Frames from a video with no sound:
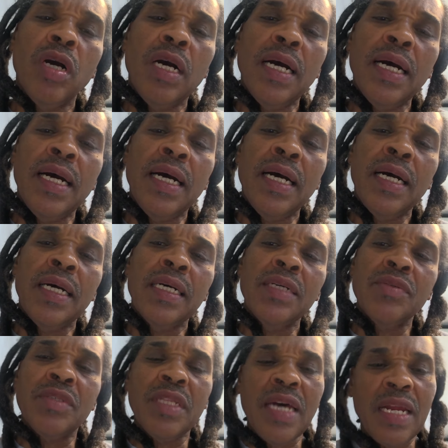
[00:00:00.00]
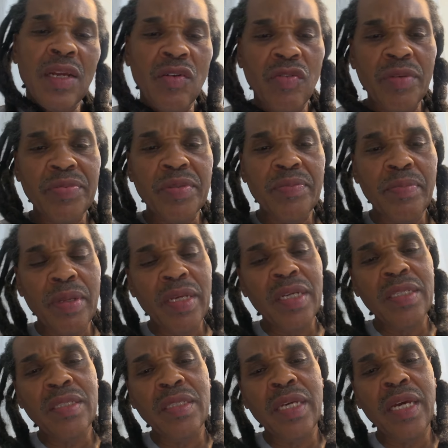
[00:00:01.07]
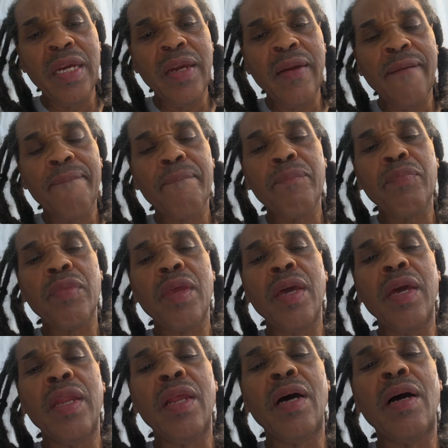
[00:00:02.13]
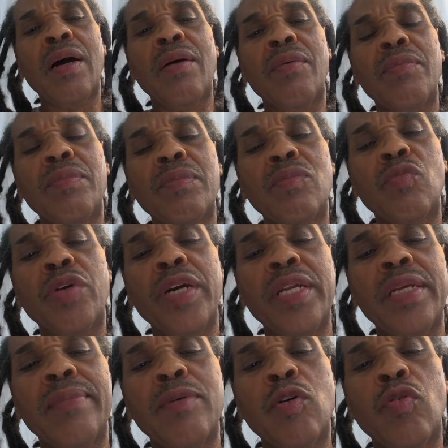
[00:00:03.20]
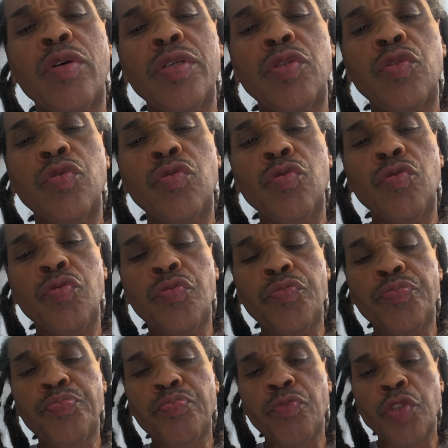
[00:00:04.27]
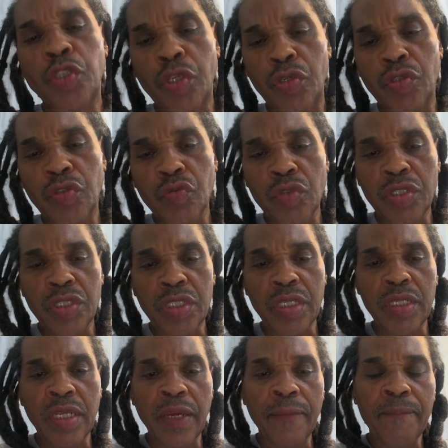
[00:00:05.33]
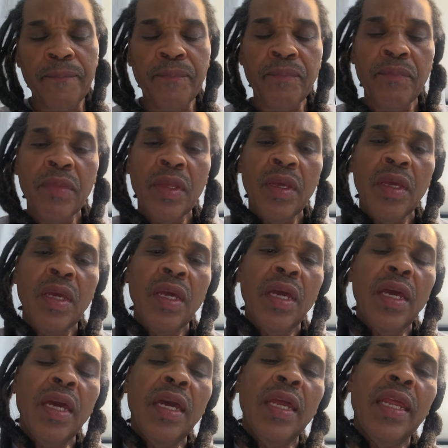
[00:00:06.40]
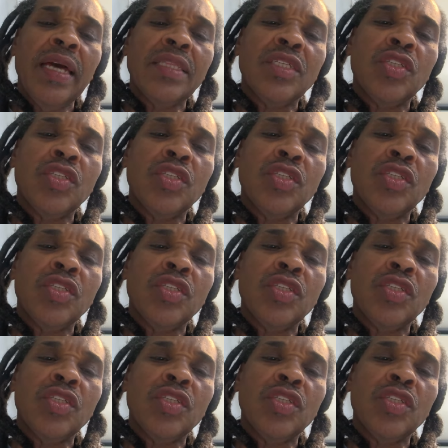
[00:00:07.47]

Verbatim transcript: uh, it was a lot of Crips and Bloods there, and uh, we ended up going to church one Sunday. And at the